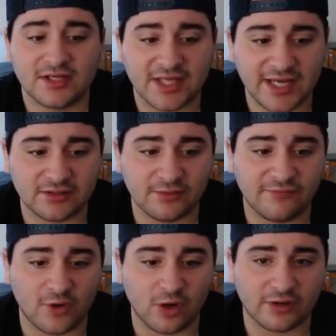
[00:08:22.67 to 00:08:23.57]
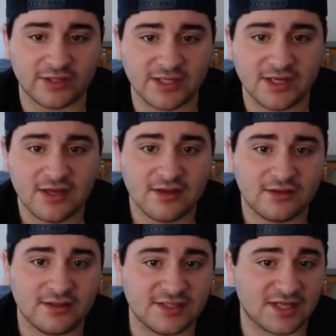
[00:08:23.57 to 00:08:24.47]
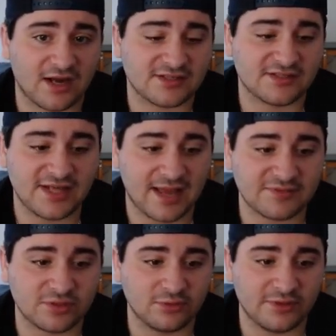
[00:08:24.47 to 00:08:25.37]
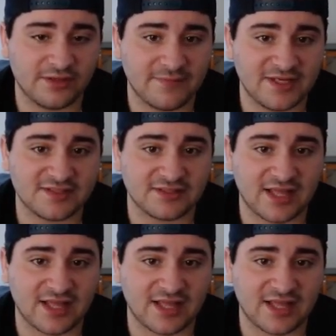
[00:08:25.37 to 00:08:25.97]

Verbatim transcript: Caleb Farley is honestly absolutely amazing.